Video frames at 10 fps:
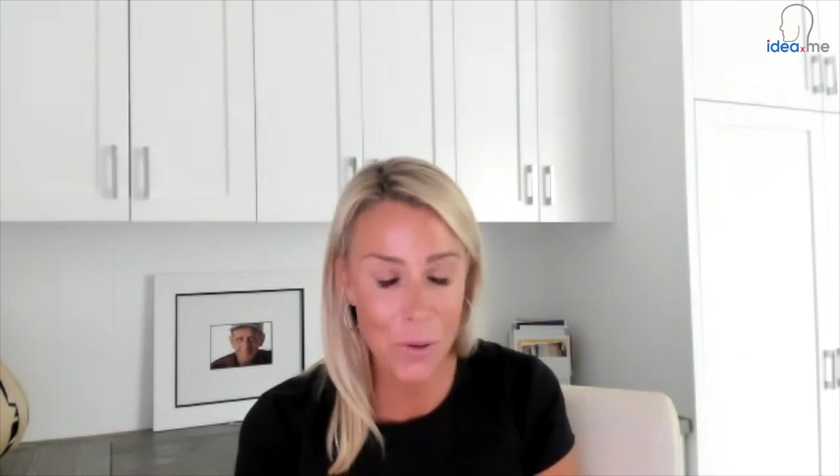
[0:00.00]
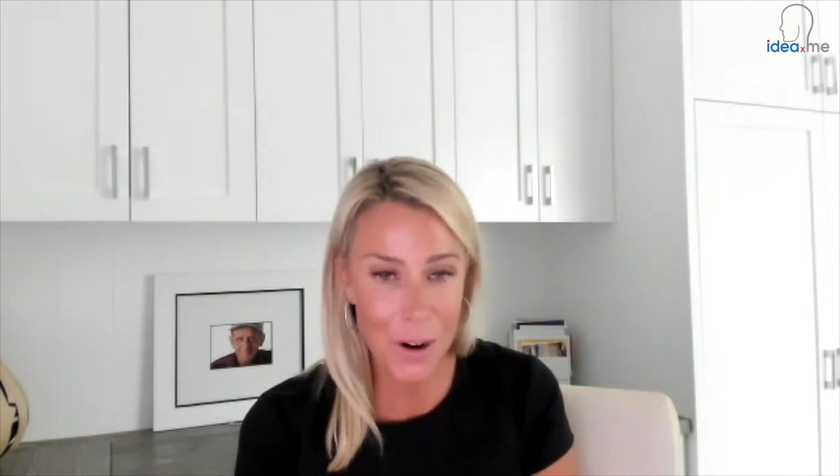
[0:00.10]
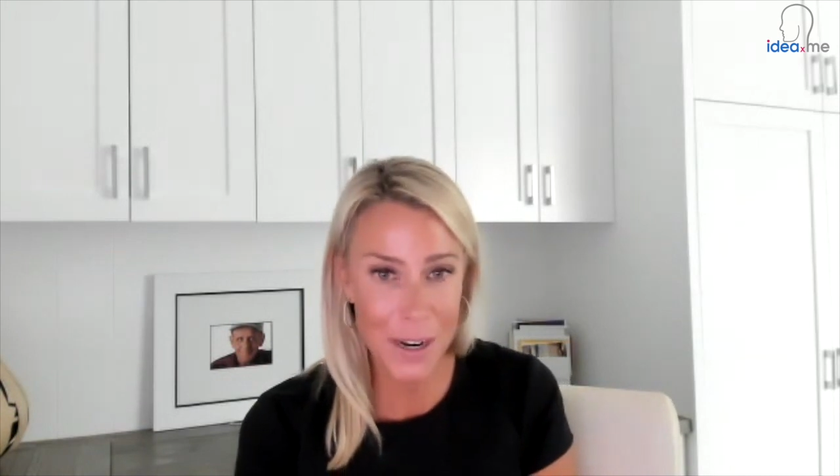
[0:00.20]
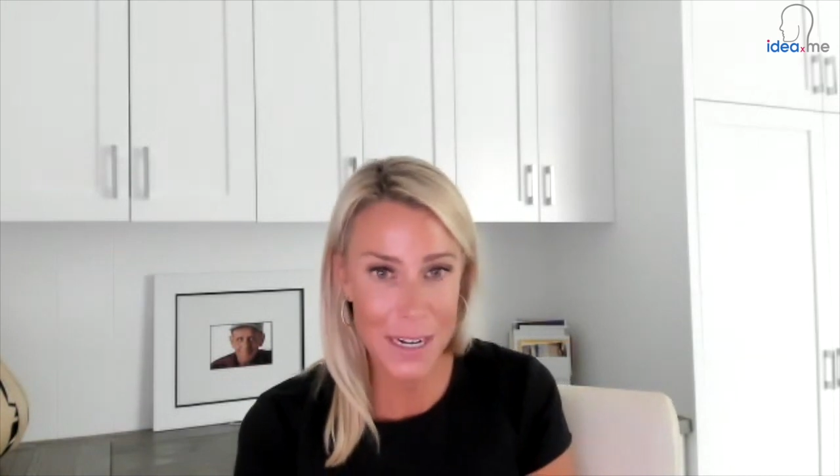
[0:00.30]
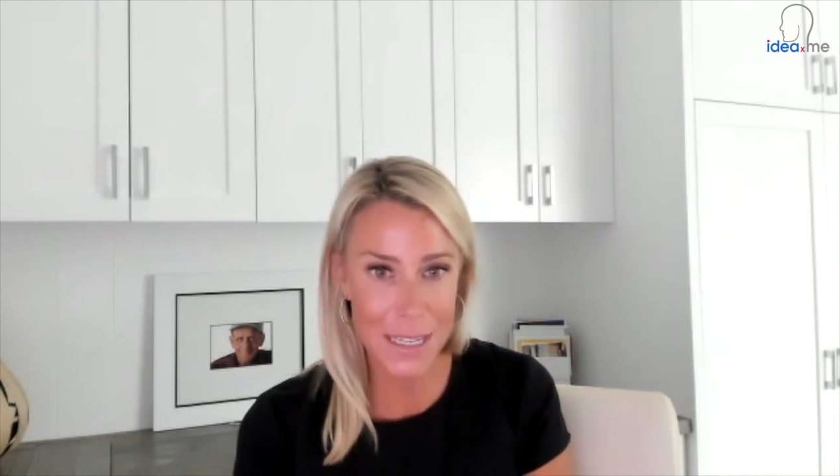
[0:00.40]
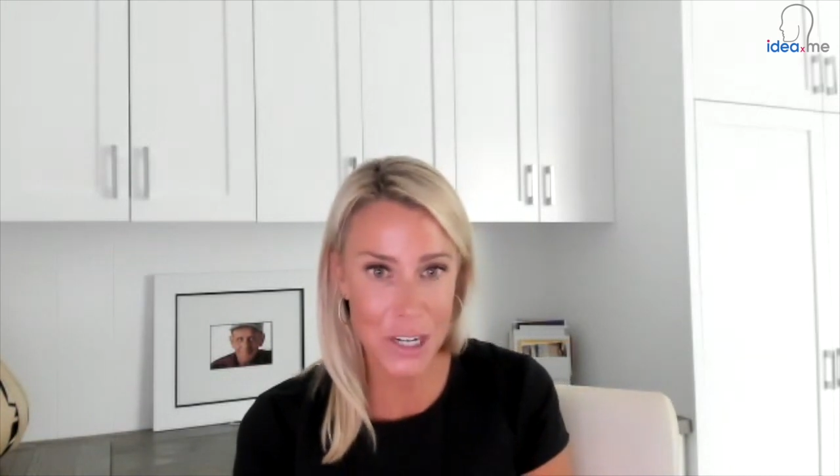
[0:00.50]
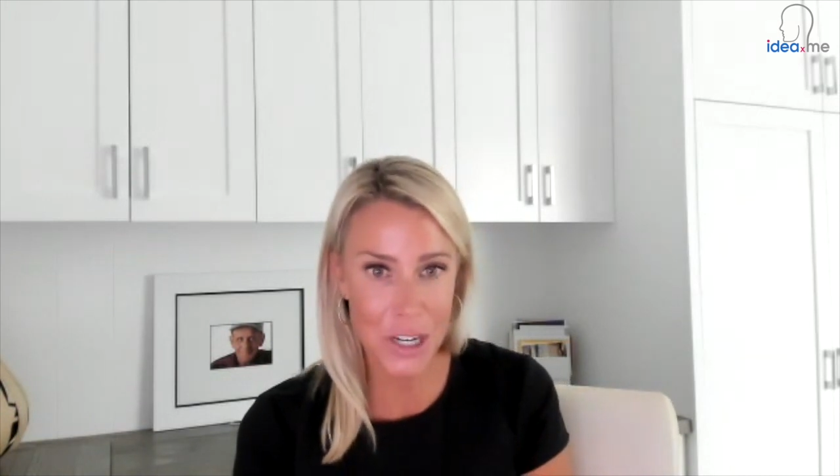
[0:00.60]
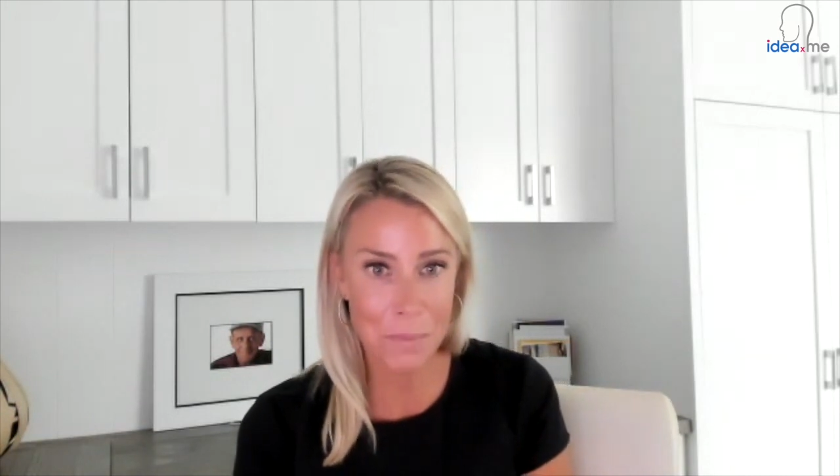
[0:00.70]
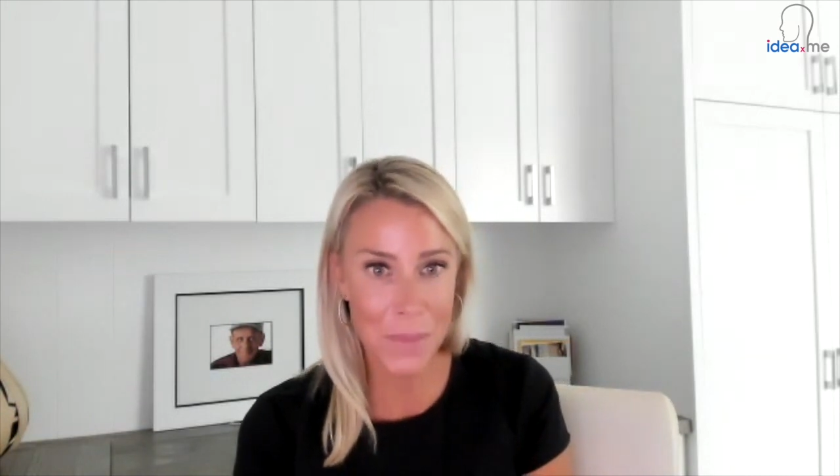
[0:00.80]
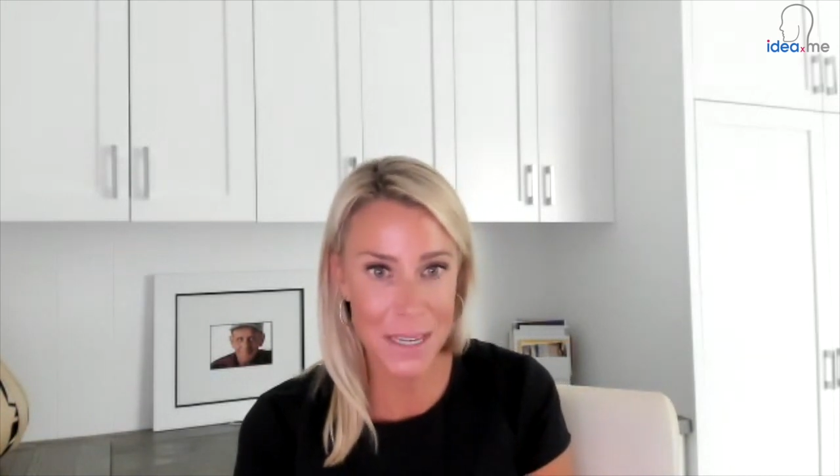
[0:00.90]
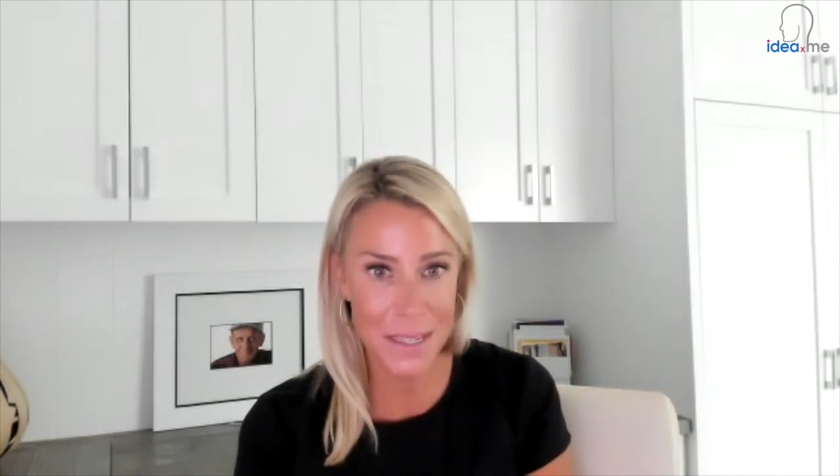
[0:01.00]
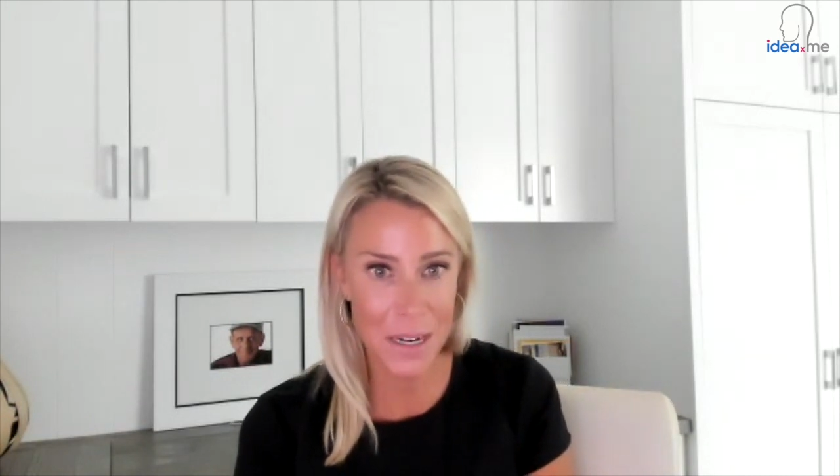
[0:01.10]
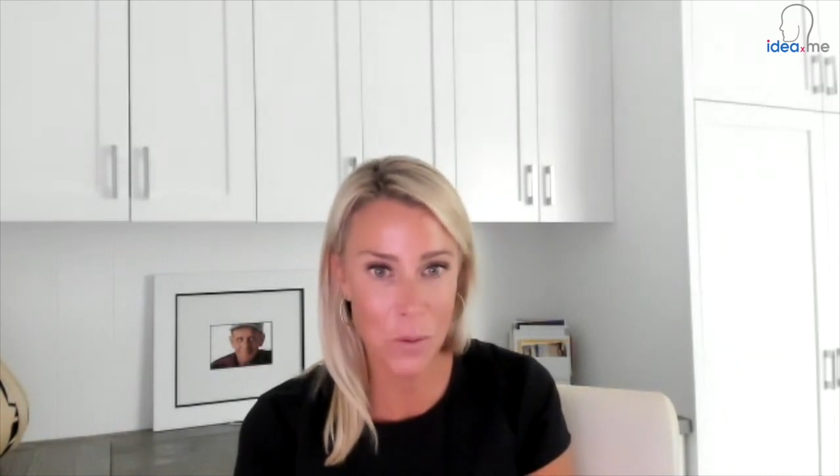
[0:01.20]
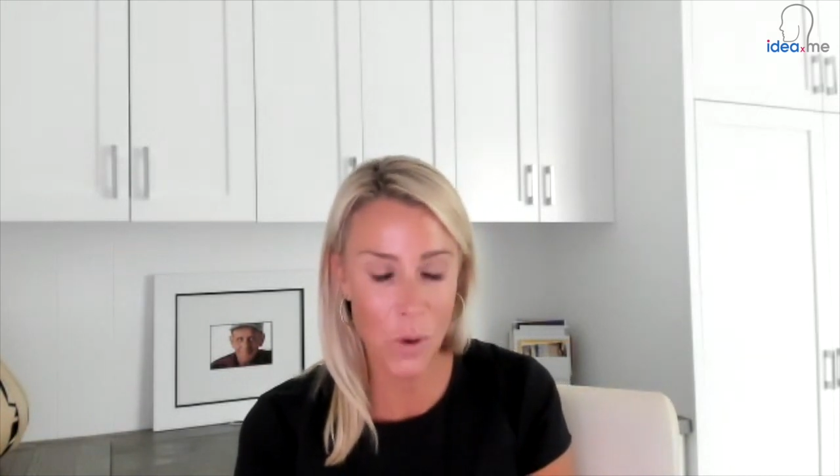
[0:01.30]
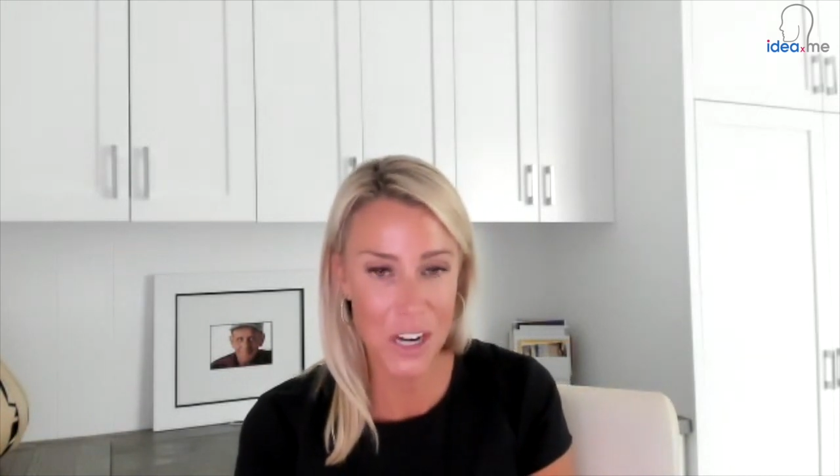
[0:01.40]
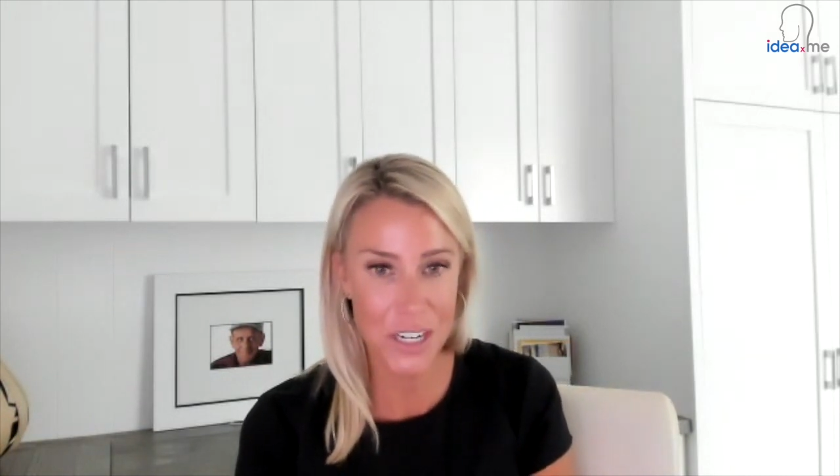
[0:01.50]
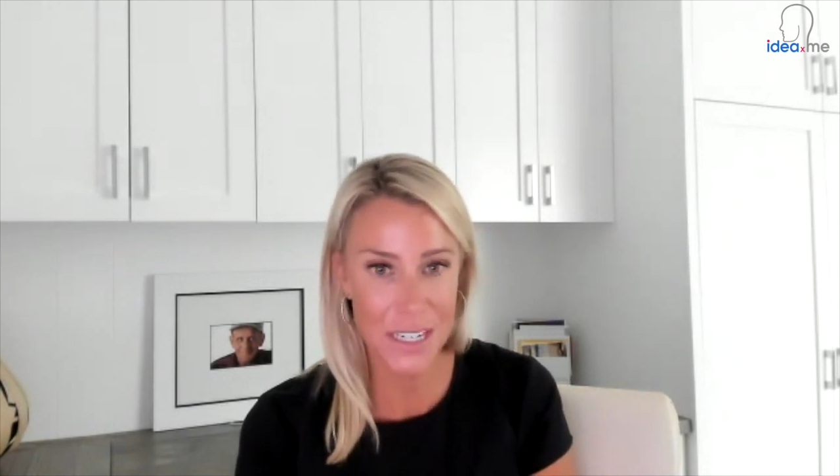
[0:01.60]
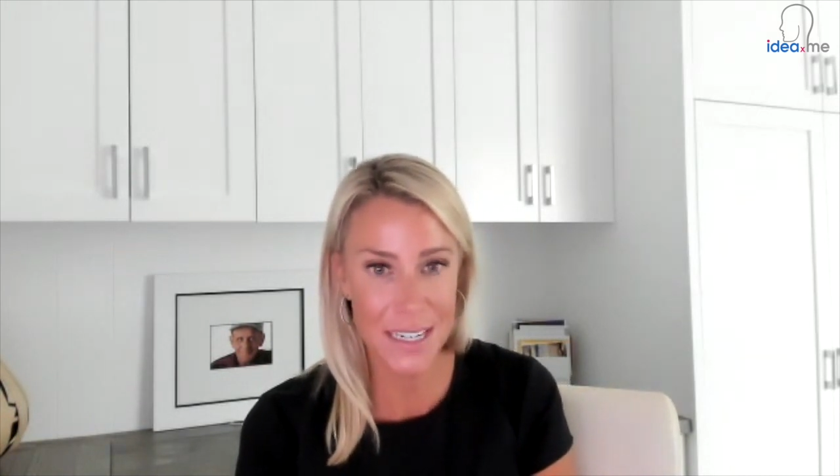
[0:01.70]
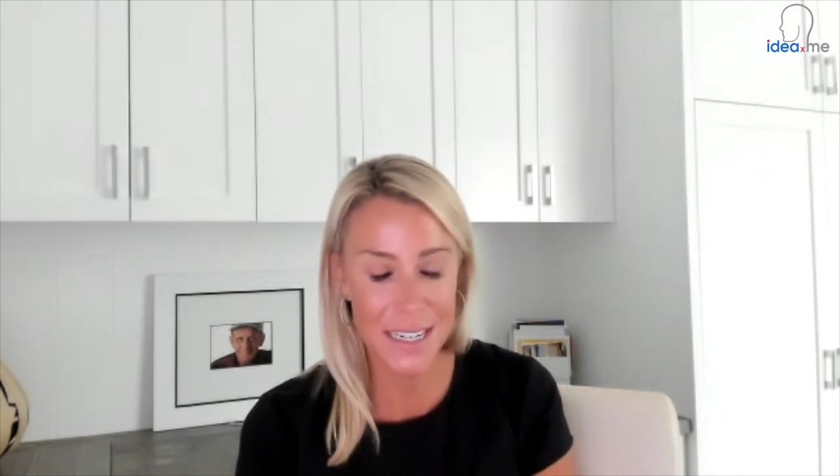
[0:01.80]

organization based in Washington,